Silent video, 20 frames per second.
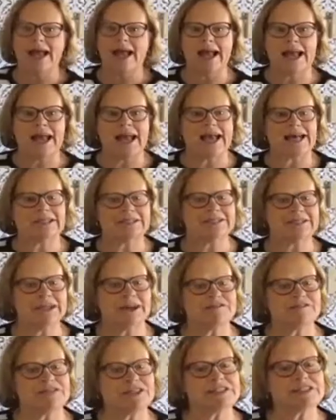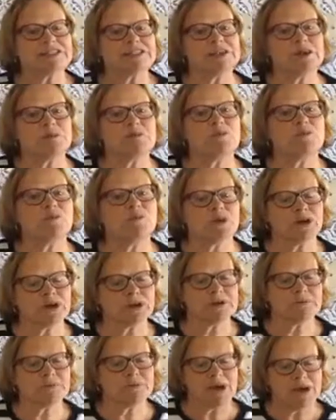and I've done some
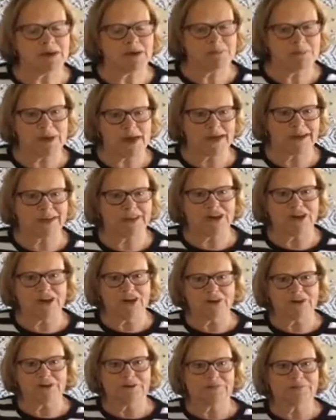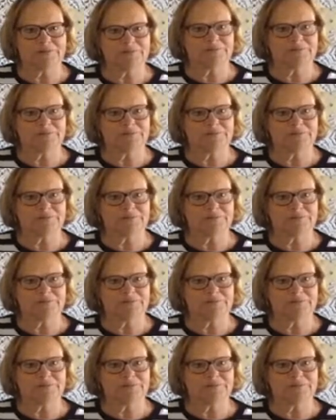work in my backyard.